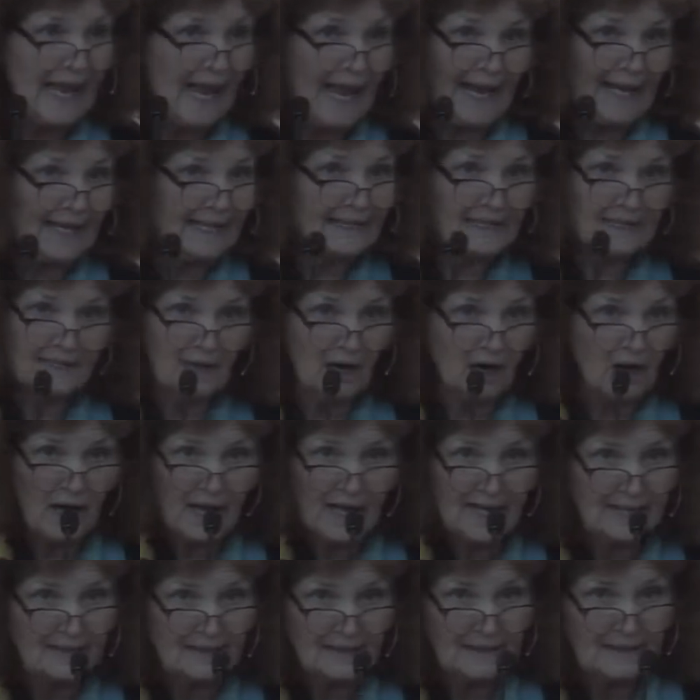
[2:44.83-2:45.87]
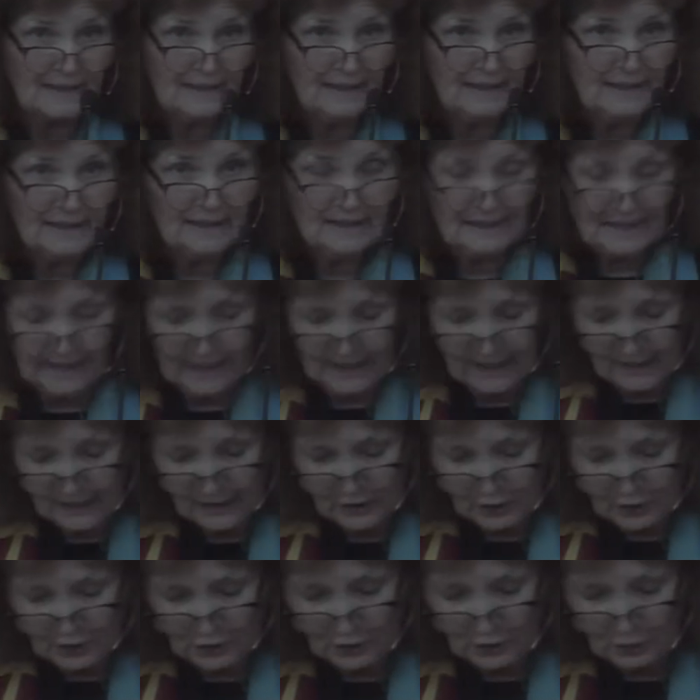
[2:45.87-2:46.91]
and not in a
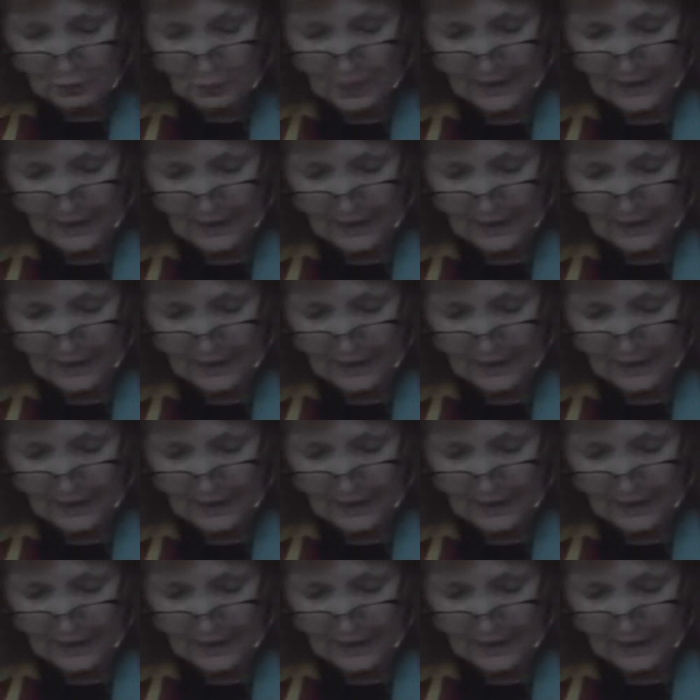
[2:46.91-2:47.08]
good